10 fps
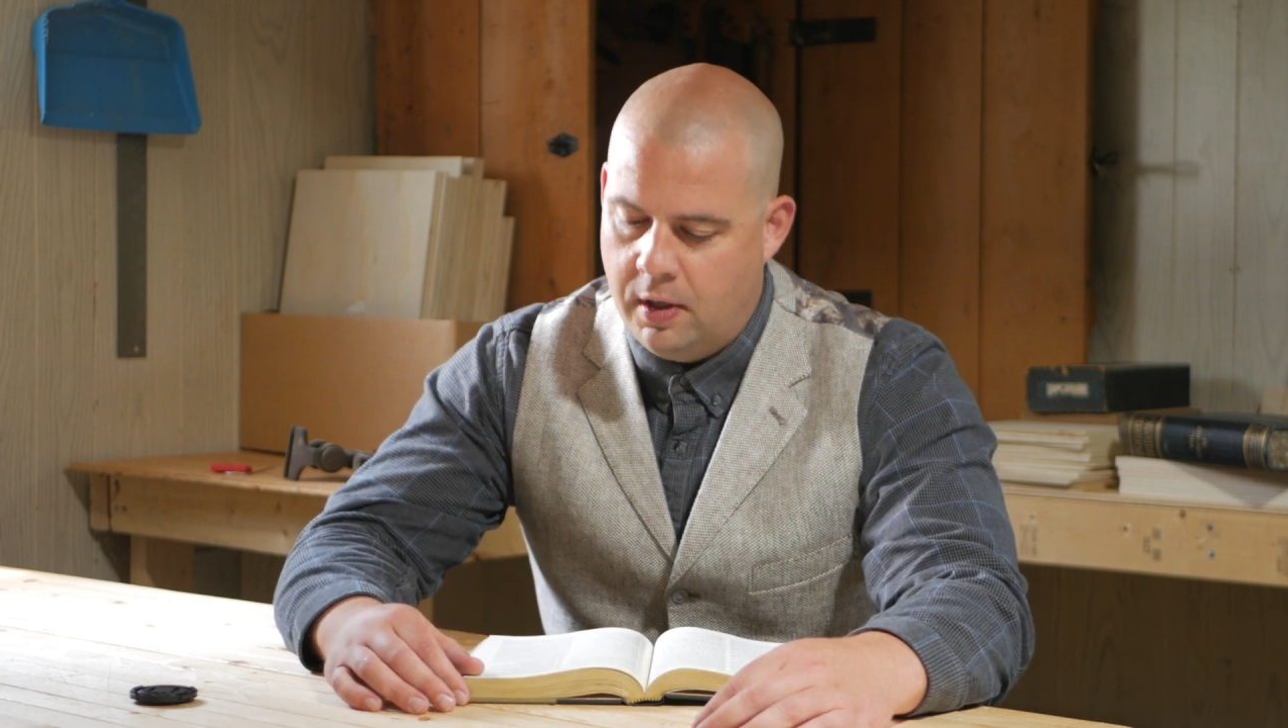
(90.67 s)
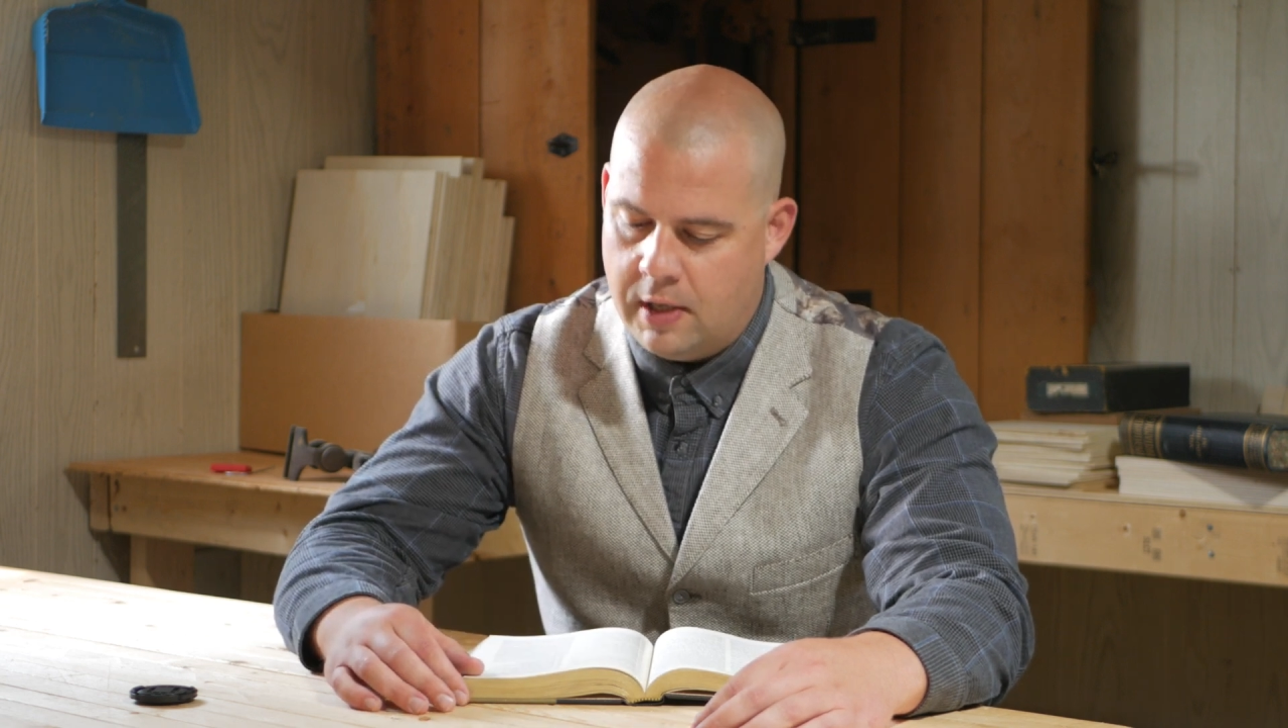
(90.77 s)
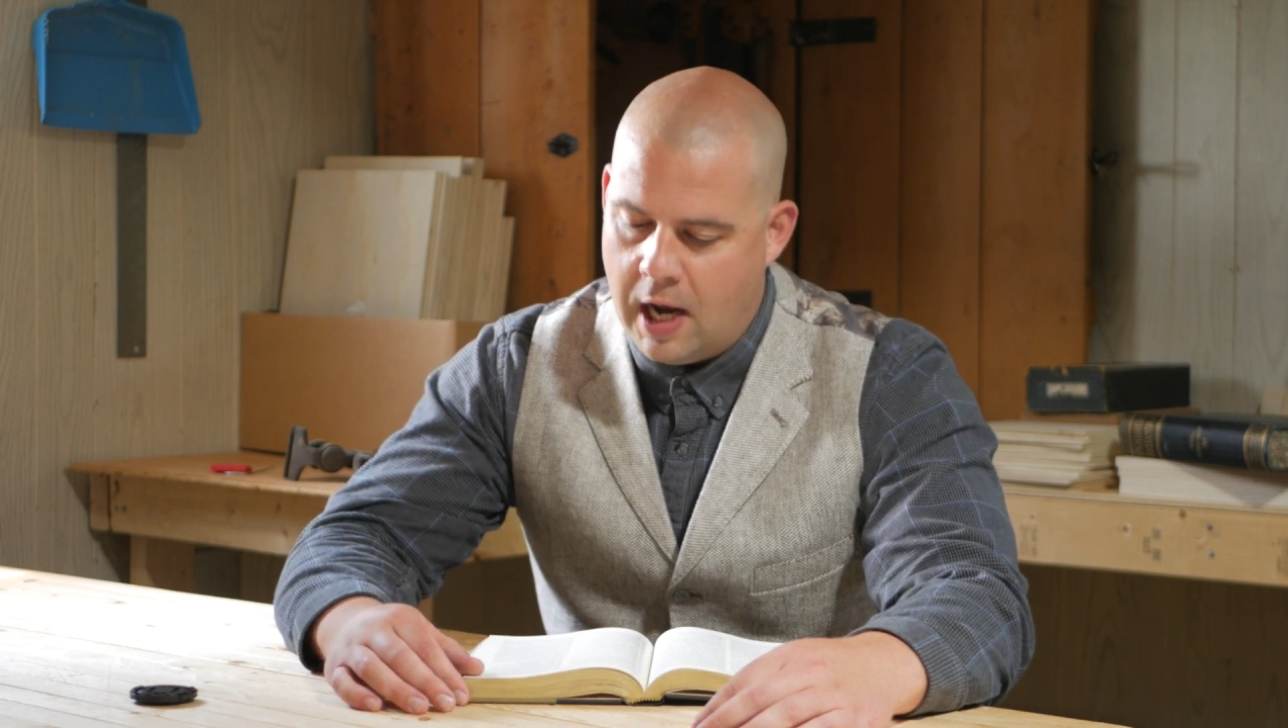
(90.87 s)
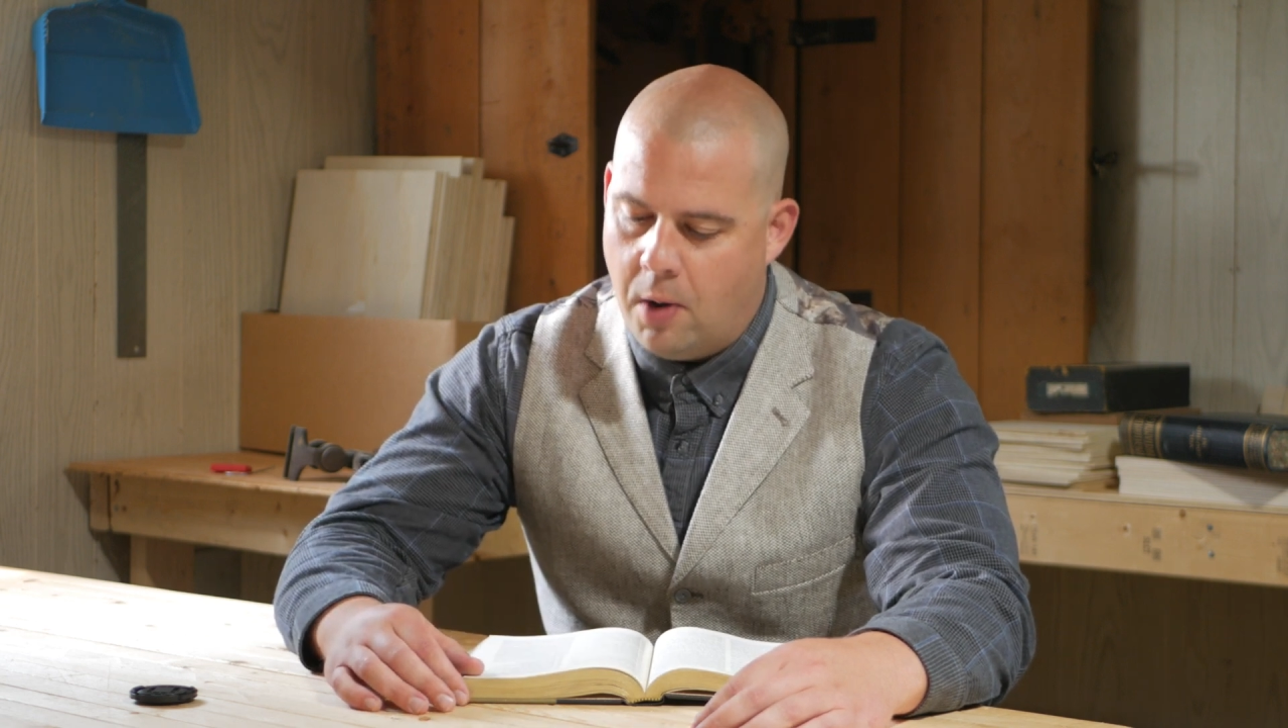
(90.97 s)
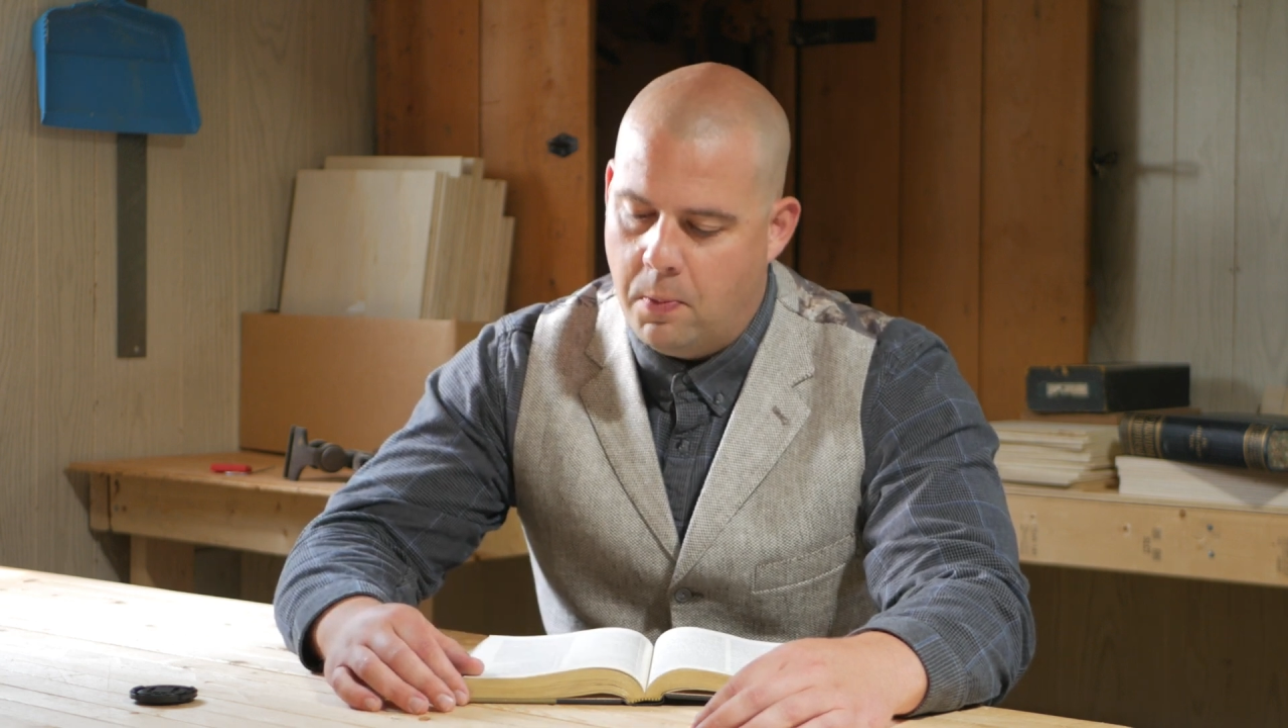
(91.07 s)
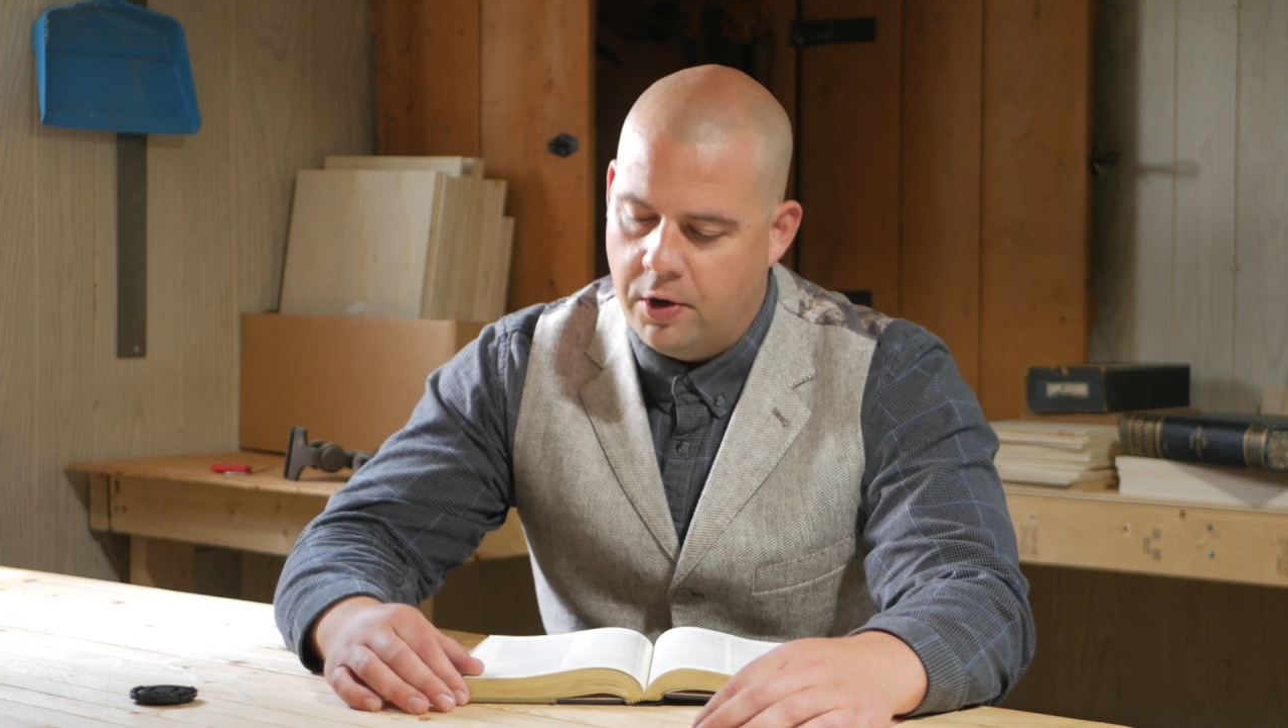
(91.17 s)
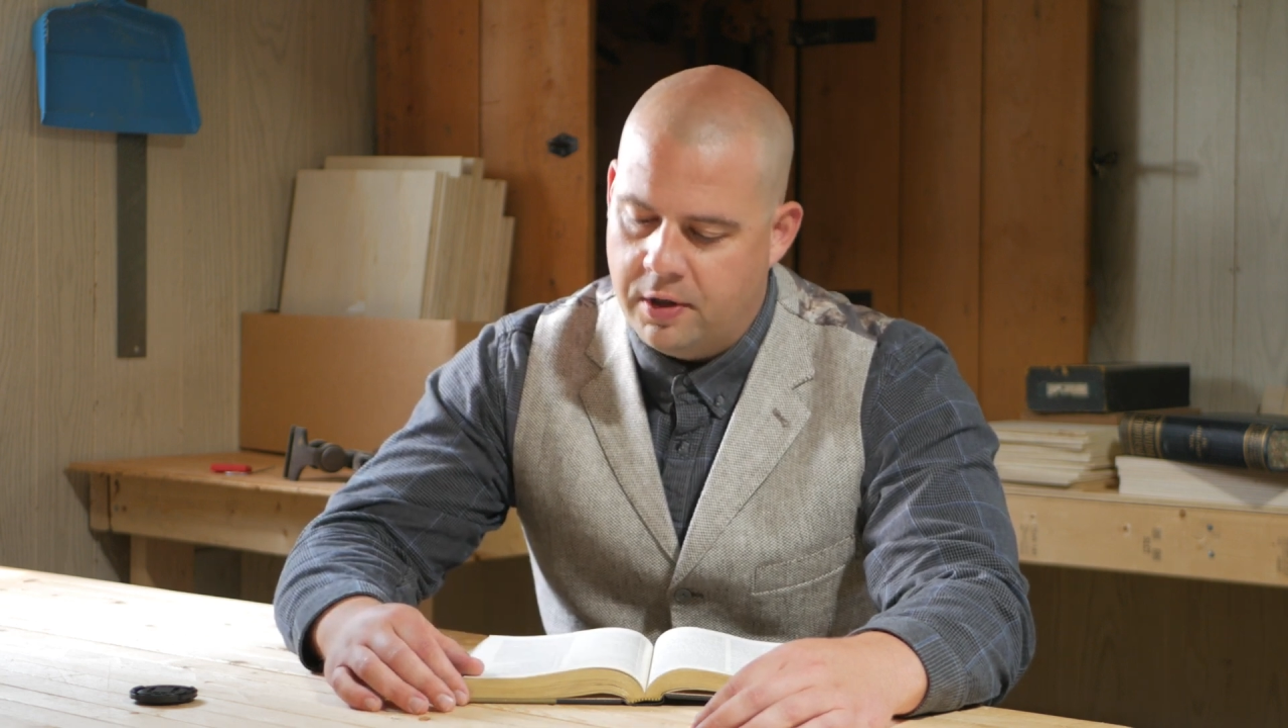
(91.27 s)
now more